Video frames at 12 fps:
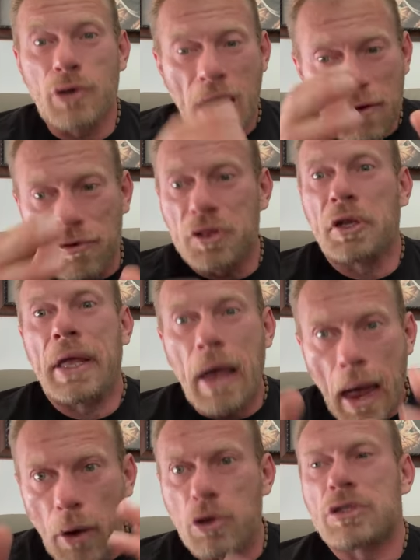So every
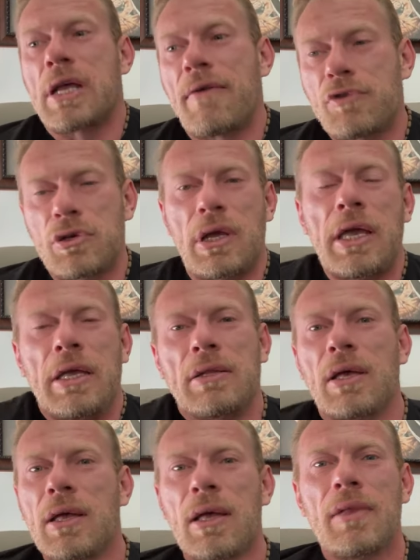3 hours you have to
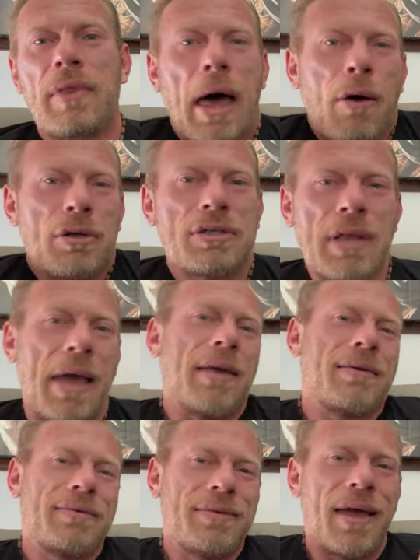eat. Now it's
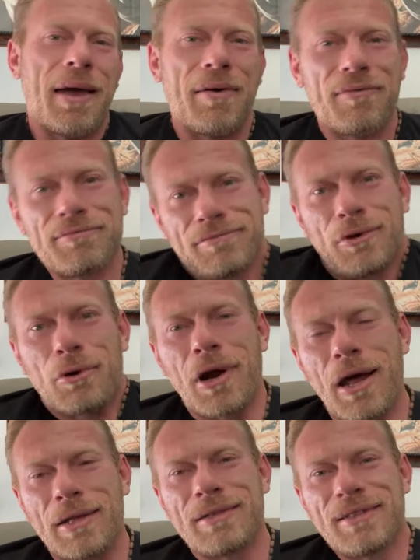like, yeah,
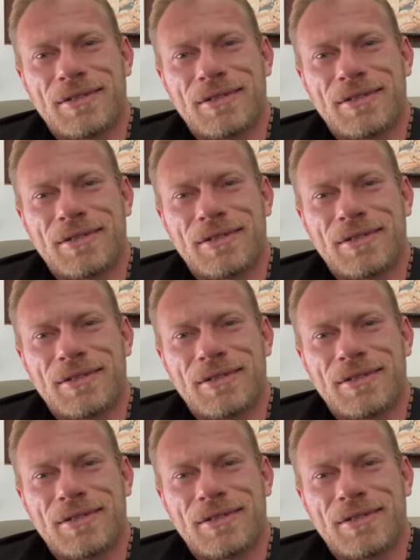right.